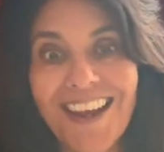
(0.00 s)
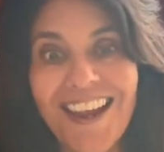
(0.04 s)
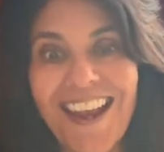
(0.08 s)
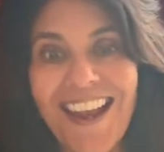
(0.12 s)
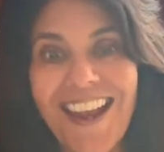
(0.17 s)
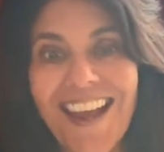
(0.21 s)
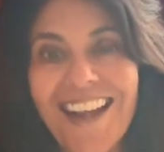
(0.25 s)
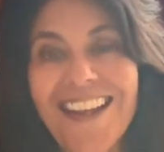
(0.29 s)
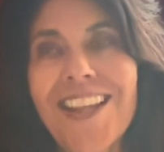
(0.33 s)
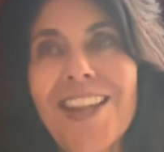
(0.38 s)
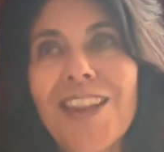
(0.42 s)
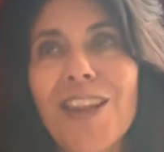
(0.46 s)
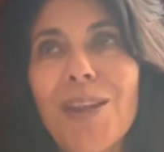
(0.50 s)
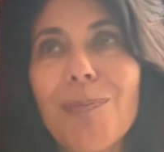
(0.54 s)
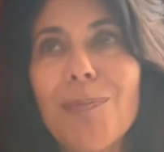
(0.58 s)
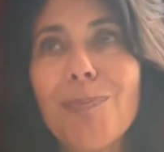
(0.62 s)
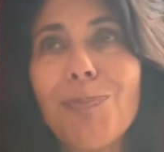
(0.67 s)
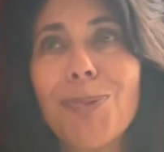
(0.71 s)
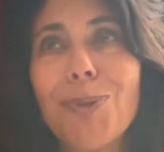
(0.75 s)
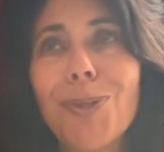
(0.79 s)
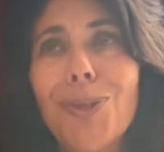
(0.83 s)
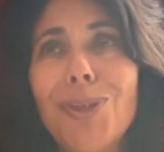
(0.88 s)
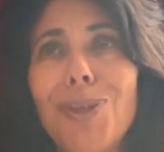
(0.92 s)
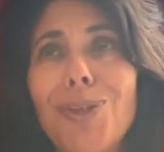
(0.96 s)
and the
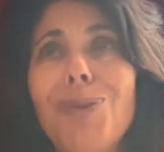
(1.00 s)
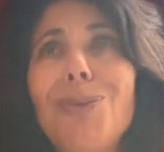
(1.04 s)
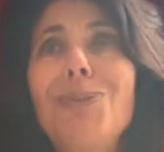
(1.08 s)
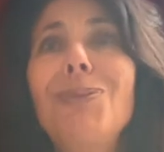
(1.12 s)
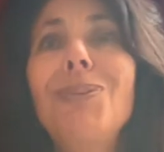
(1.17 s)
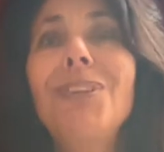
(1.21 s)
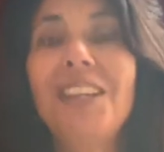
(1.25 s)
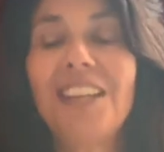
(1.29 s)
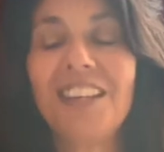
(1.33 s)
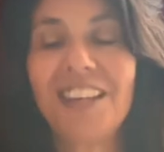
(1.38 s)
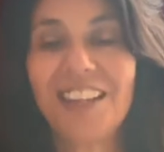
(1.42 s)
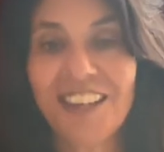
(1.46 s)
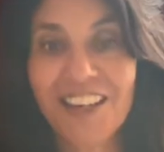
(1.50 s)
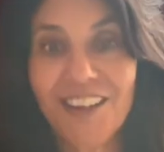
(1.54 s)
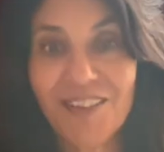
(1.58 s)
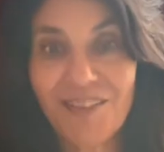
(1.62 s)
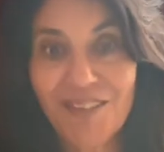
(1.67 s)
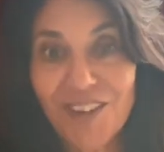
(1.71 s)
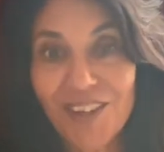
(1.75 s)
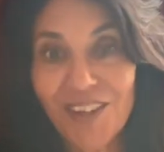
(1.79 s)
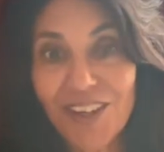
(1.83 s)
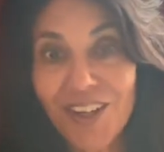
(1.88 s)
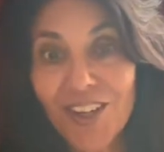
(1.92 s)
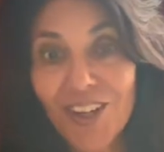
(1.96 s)
beauty
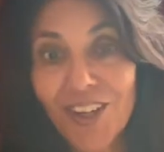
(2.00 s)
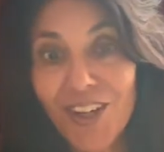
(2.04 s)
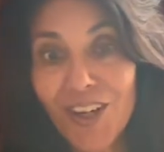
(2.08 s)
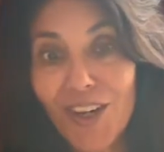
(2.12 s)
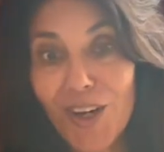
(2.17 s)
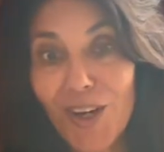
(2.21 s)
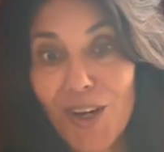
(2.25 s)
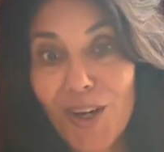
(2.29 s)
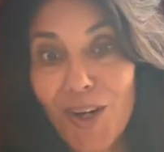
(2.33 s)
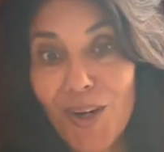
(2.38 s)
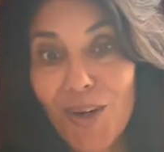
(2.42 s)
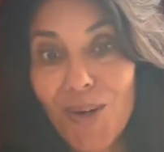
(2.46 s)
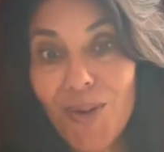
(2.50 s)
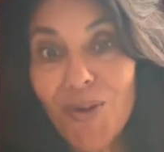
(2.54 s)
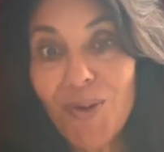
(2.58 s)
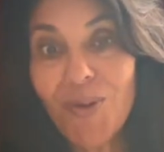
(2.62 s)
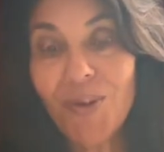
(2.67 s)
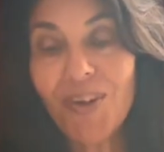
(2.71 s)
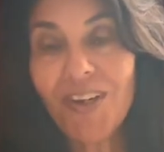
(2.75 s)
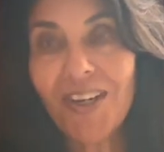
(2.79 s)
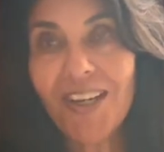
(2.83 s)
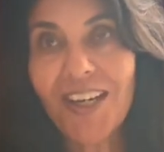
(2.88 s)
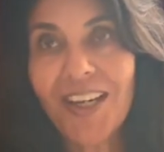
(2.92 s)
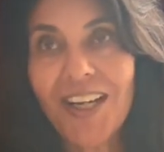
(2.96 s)
of the
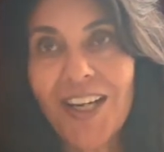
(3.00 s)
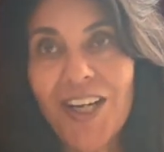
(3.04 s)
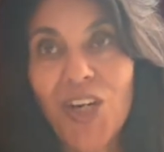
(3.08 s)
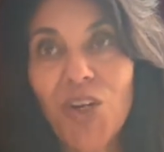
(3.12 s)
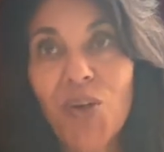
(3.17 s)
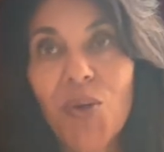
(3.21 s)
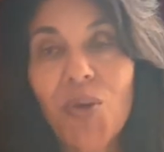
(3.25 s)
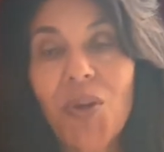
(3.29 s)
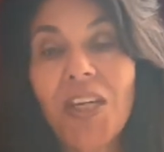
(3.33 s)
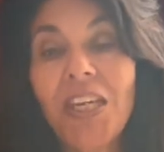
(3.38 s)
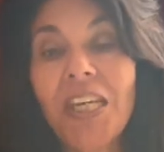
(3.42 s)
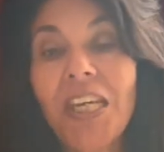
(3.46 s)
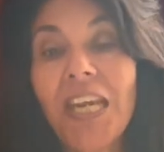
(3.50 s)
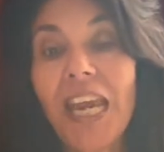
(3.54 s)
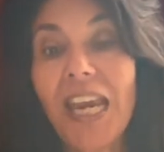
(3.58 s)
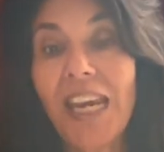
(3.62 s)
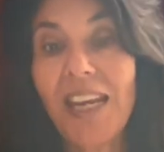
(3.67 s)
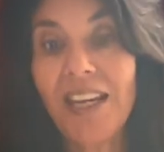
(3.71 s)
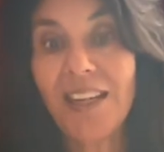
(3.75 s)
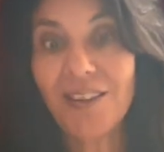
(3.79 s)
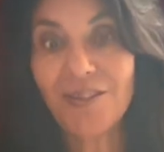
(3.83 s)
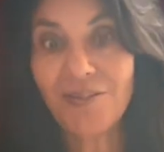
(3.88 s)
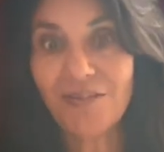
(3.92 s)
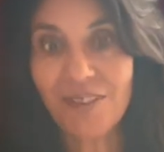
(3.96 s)

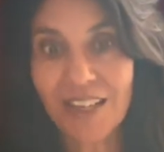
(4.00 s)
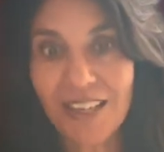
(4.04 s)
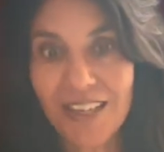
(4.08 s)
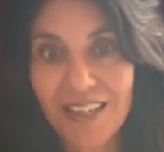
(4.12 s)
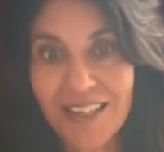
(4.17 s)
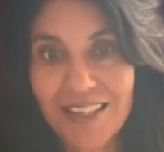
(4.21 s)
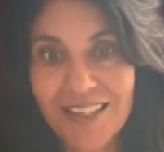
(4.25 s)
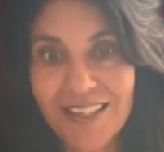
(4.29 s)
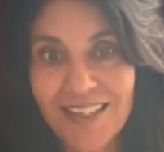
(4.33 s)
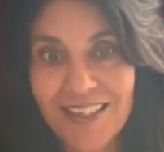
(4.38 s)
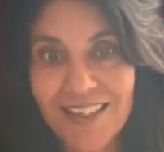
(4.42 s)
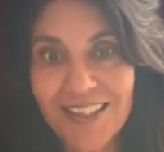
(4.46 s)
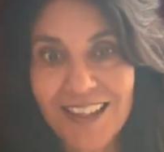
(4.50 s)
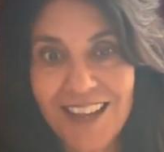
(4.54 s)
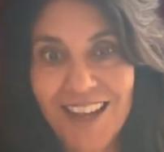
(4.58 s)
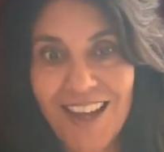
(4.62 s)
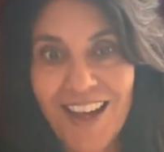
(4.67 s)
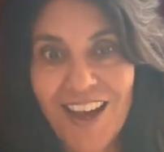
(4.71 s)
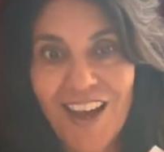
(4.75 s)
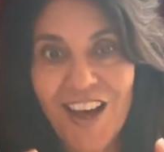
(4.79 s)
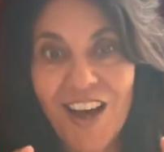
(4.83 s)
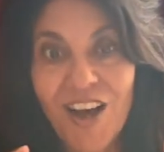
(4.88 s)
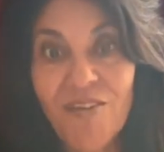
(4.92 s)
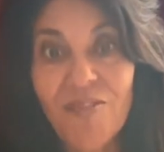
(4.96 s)
co-creativeness
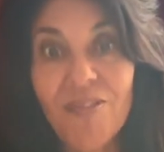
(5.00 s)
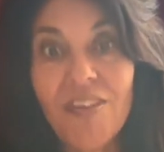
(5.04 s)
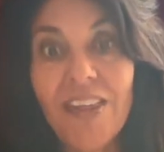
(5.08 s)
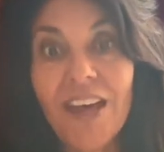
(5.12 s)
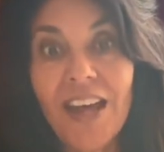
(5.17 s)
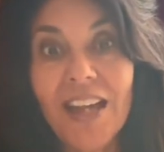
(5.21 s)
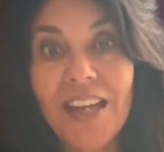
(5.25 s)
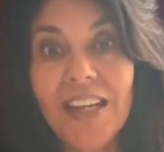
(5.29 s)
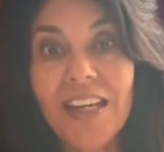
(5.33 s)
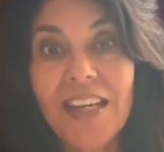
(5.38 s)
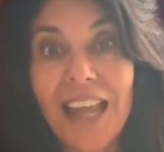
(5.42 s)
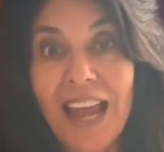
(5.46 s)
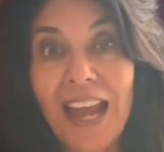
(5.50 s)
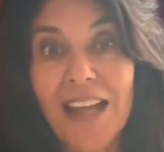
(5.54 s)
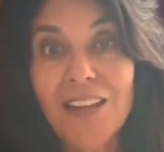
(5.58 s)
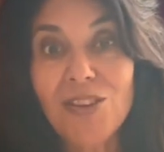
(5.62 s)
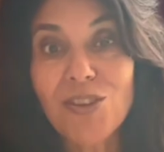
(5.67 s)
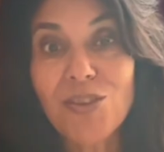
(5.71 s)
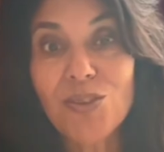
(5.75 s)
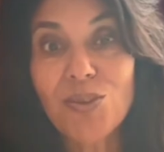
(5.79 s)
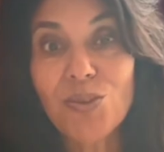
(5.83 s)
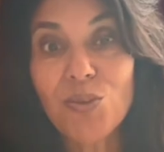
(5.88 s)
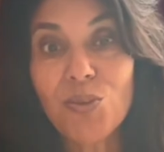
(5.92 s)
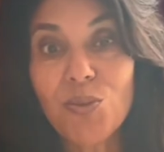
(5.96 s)
of that
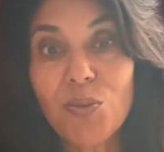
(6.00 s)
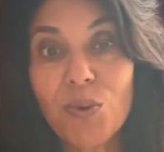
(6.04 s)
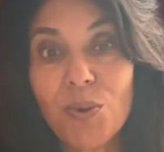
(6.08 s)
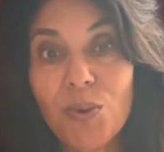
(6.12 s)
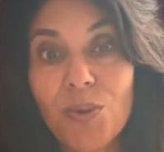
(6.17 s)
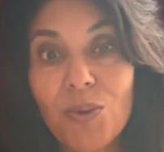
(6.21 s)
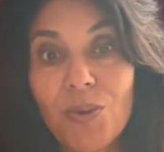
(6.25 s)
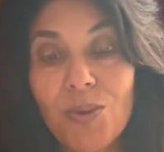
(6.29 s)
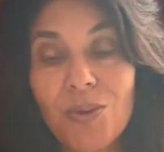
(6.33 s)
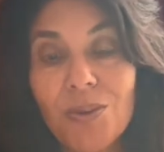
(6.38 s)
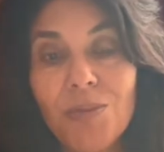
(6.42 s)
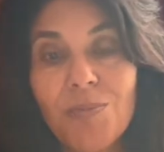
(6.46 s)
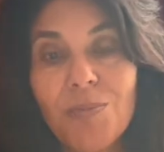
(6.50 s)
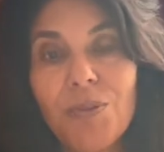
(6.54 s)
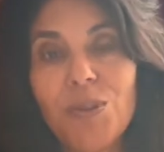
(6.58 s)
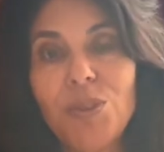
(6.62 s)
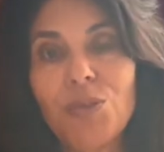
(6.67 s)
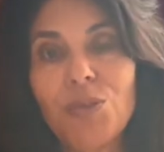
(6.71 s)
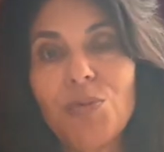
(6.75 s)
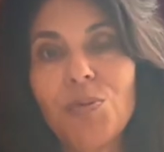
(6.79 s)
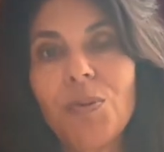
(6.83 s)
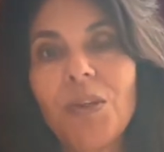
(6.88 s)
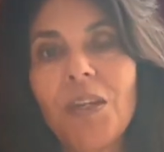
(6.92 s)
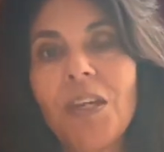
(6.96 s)
natural world
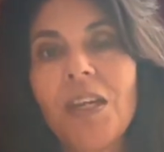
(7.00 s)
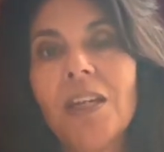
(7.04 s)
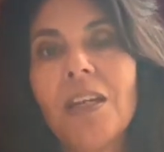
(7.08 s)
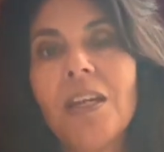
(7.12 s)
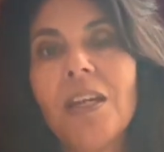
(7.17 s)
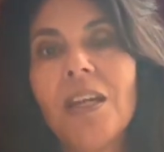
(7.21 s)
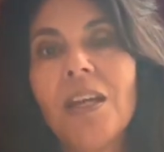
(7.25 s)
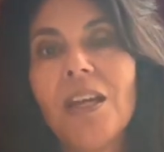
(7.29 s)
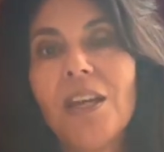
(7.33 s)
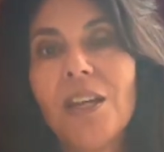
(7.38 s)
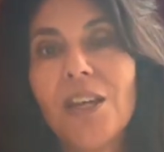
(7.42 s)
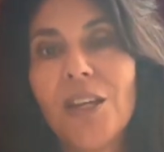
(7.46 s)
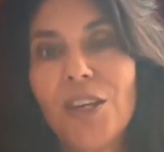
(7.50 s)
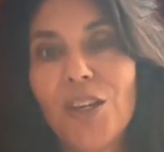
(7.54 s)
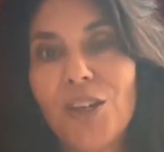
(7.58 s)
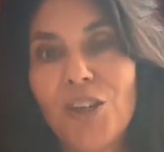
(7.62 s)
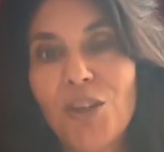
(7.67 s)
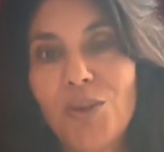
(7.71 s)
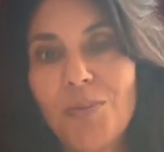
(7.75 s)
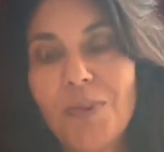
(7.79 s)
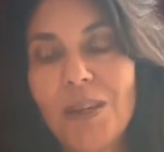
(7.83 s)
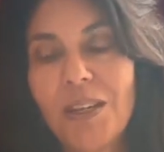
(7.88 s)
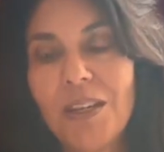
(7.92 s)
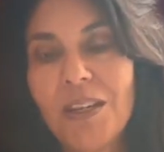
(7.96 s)
between
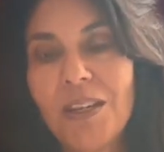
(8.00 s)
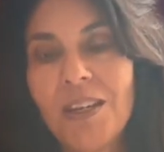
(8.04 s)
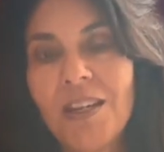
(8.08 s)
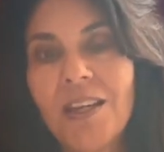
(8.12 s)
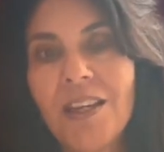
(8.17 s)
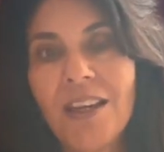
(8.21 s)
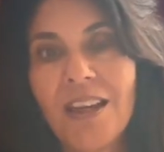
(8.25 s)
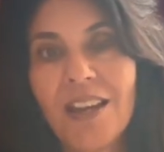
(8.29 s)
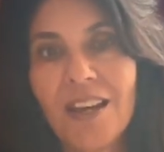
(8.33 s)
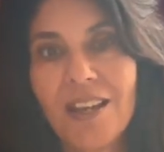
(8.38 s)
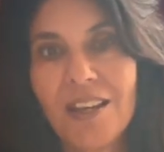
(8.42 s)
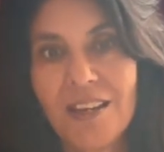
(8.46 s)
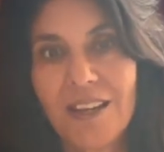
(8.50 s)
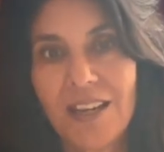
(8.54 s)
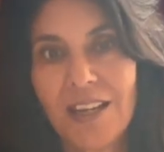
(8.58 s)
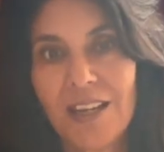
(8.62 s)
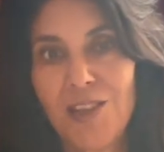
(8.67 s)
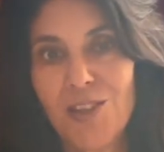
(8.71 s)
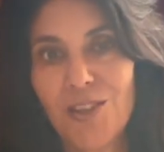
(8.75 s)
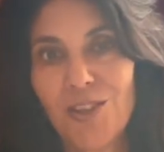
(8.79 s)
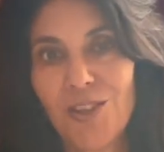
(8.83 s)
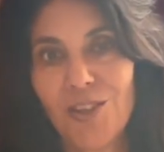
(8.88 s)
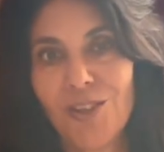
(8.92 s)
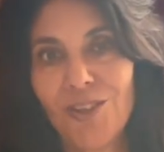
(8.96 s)
human and
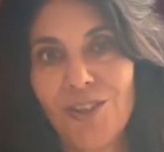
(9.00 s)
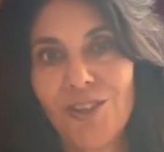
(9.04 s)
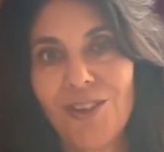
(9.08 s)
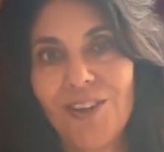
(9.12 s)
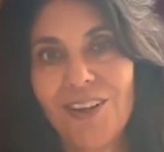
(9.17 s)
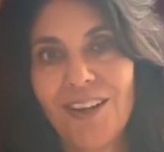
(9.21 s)
nature,